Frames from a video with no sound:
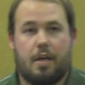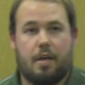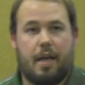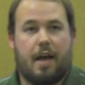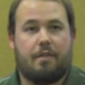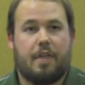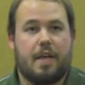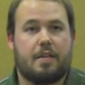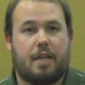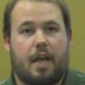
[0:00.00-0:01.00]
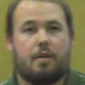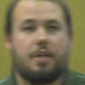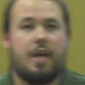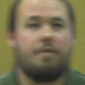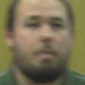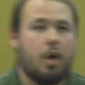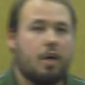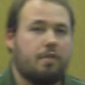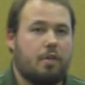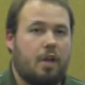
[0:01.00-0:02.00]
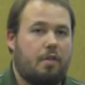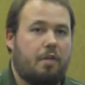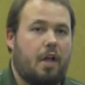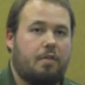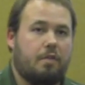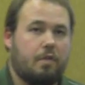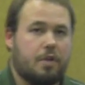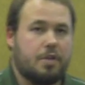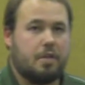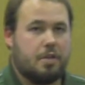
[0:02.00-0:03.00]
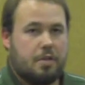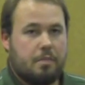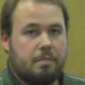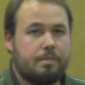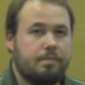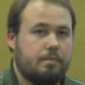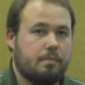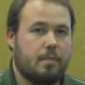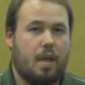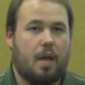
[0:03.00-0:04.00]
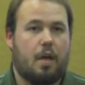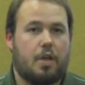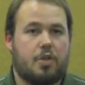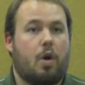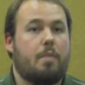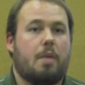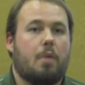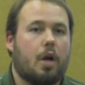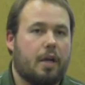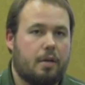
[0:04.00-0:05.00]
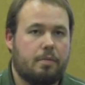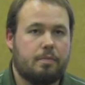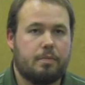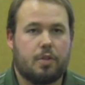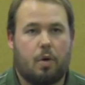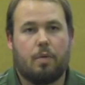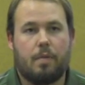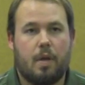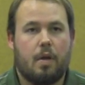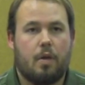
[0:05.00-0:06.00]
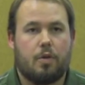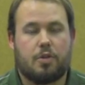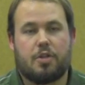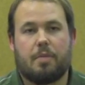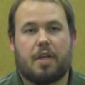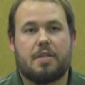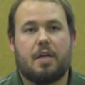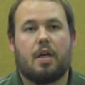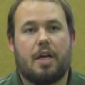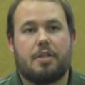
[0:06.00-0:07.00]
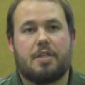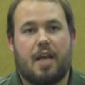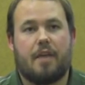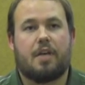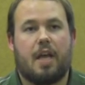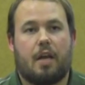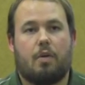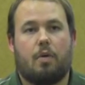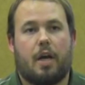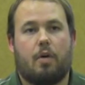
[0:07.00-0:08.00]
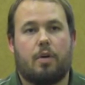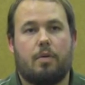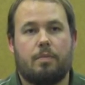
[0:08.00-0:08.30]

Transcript: Do you have this? Do you, get, do you have a market for the alfalfa versus uh, a soybean market? So those are some of the considerations you have to take into account.